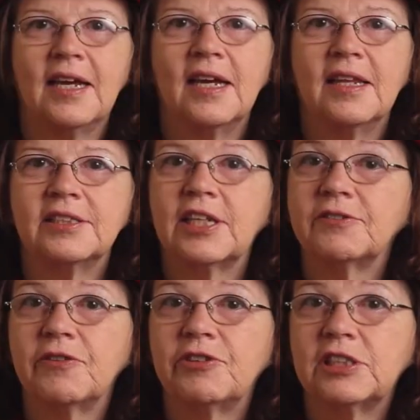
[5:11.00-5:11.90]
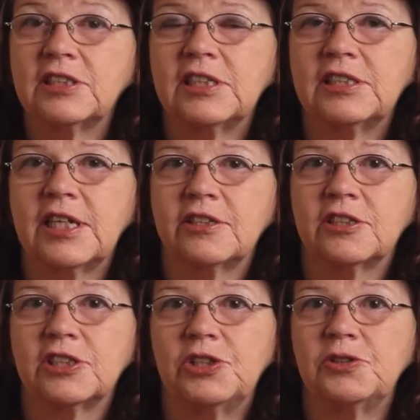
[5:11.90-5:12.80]
The self-sufficiency standard
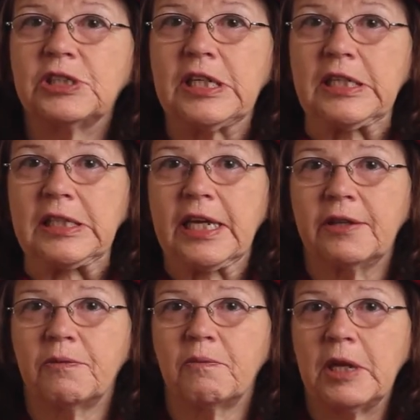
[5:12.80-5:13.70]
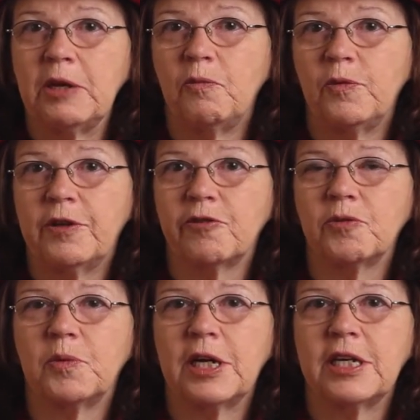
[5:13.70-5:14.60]
is used in many
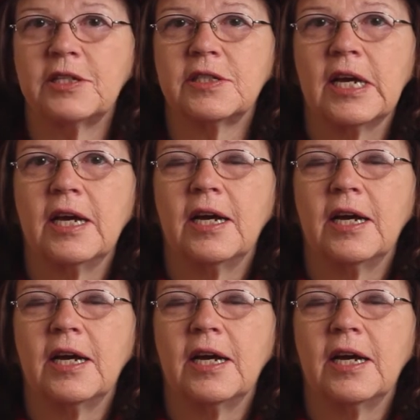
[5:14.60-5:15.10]
different ways,